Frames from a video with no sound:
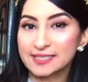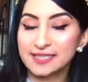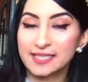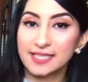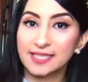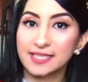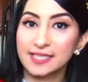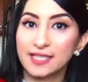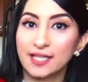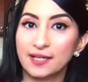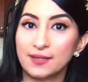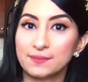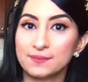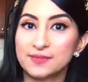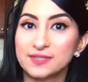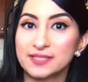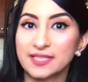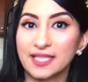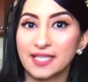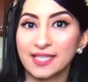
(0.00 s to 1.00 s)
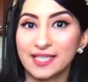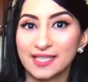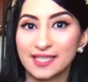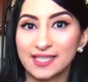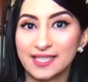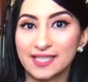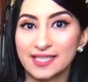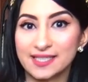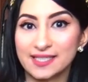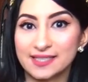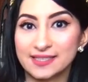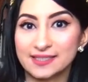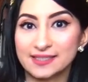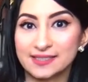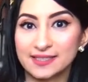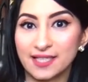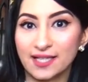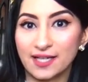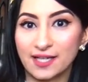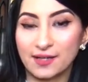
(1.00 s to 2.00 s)
that it comes in is,
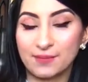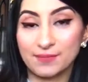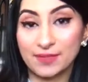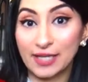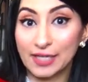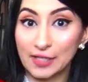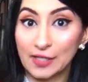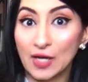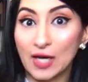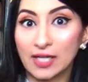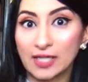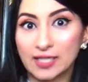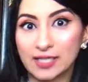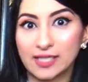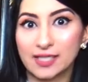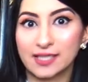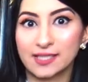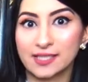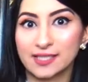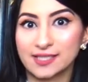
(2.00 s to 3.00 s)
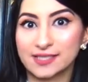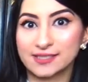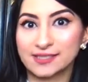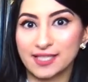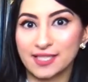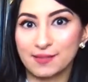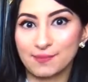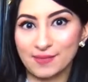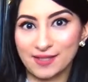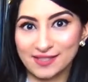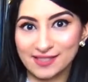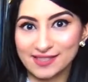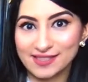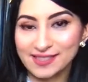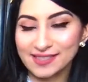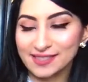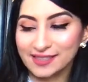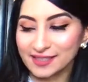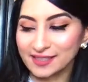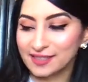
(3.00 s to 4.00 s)
that I got it in, is a mini.
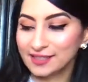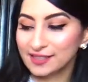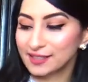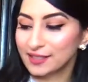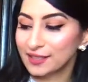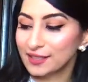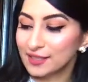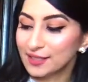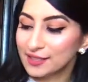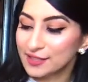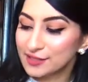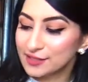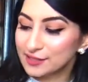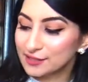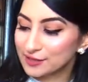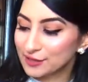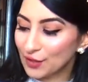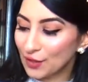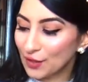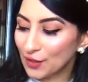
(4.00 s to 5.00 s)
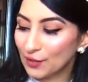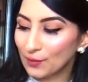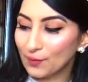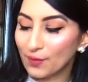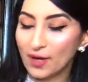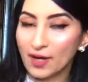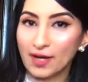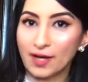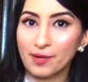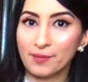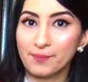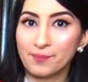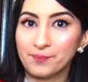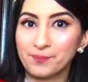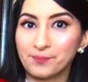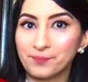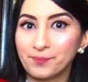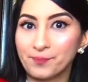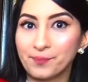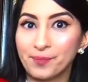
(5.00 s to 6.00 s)
So,
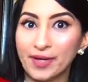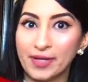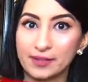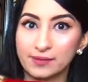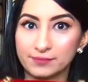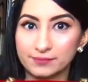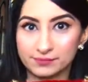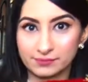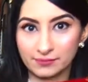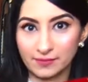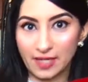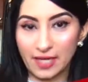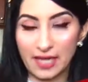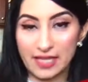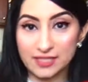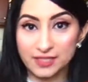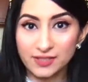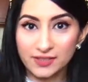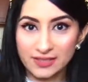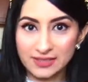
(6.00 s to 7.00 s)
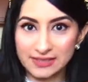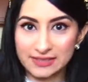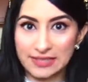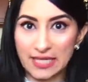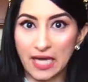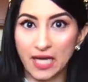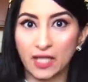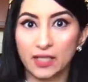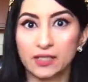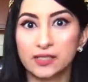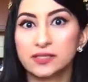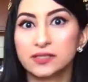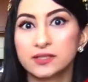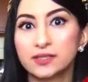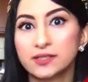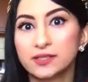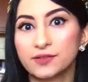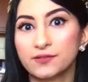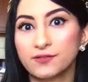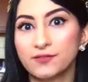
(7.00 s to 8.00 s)
but as you can tell, it's
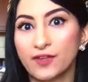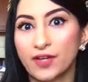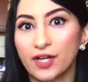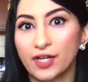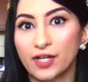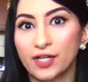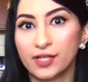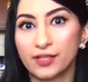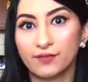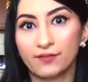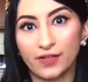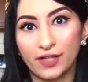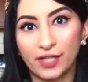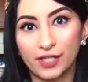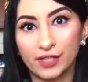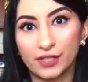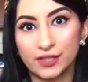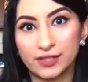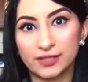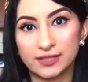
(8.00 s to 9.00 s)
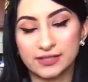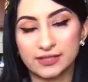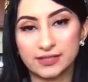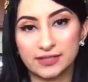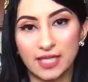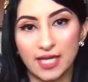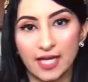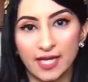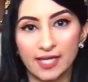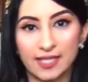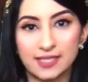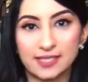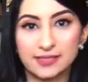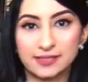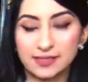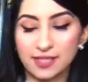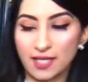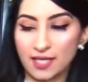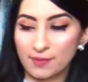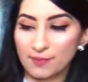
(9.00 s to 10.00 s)
a very, very good size.
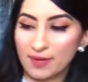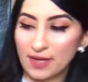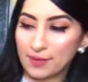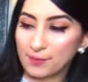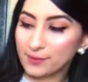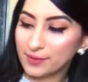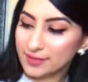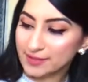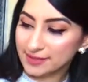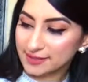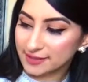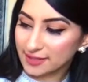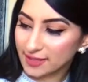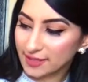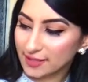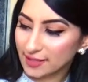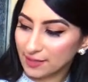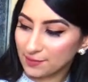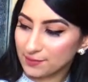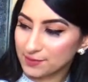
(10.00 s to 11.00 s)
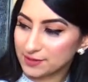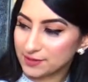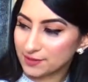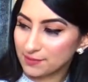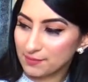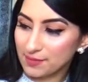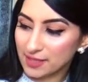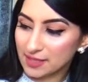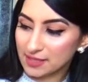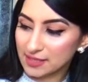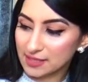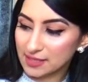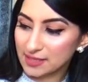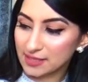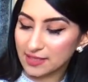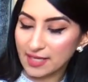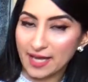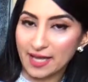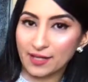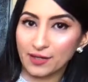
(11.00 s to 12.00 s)
I wouldn't say that it was a mini
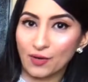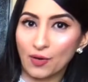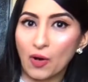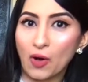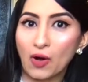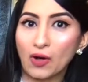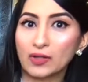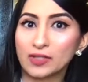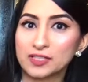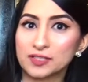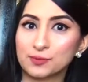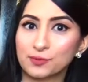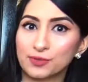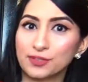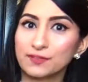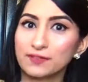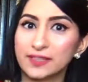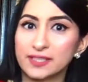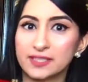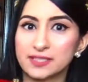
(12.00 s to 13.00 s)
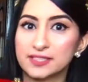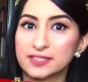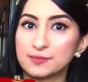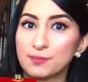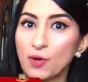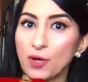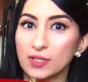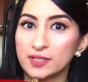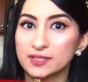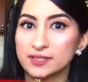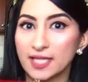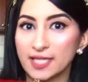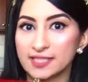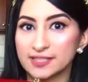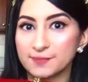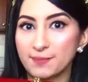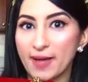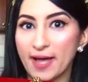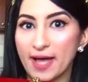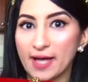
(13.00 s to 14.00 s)
at all. It's more like a small size
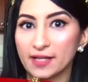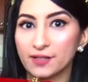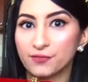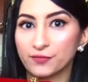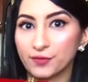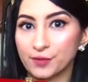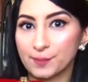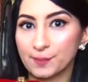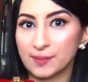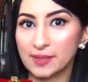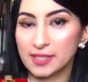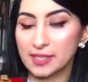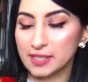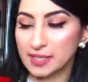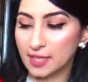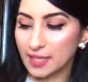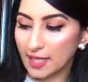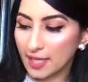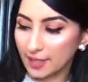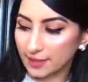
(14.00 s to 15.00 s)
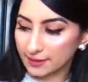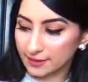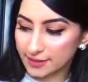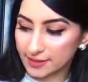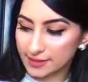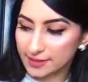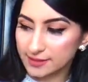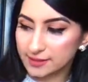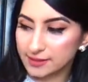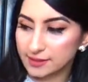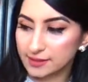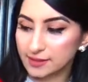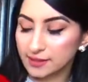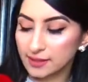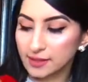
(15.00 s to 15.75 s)
bag for me, at least.